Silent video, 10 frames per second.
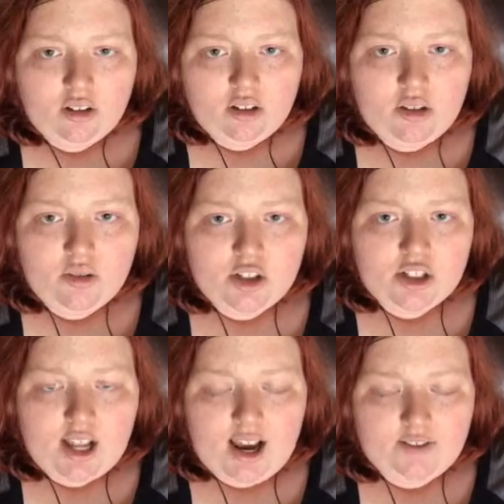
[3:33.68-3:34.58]
You
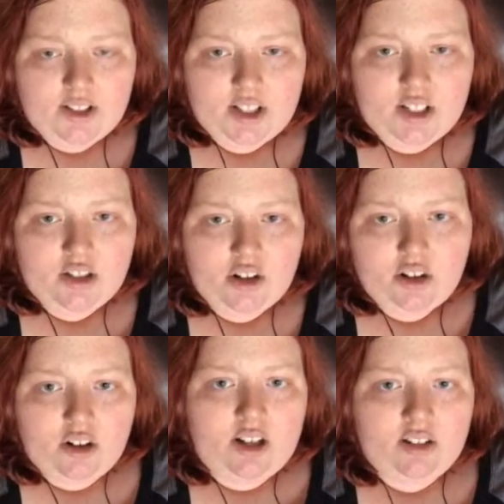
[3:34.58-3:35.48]
just have a
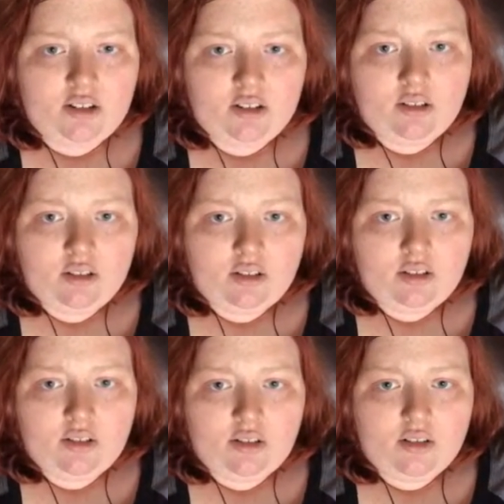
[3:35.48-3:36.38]
seizure and
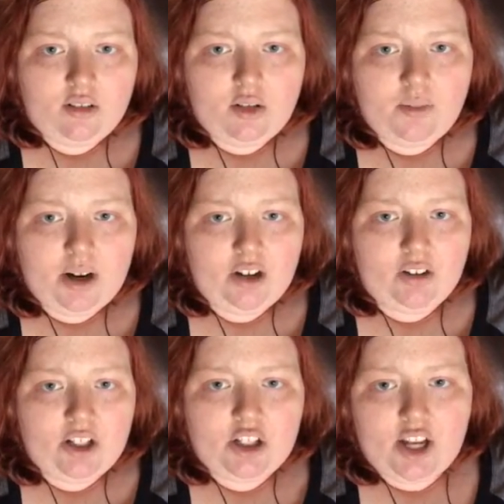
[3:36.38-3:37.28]
you
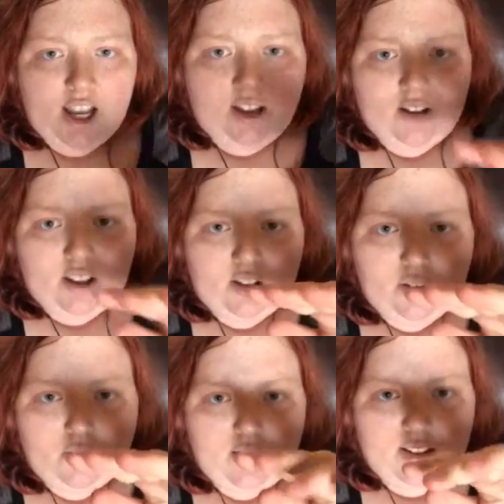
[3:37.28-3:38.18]
barely shake, like
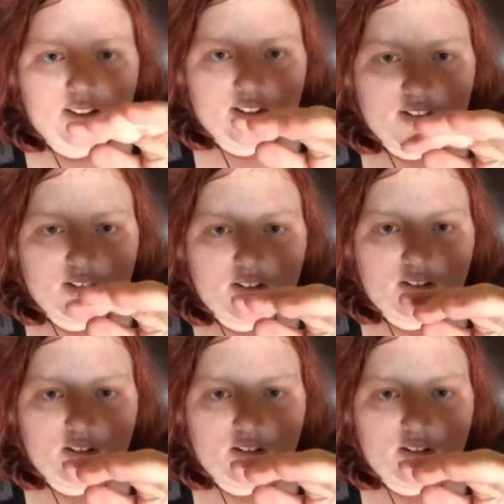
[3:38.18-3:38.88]
you go like this.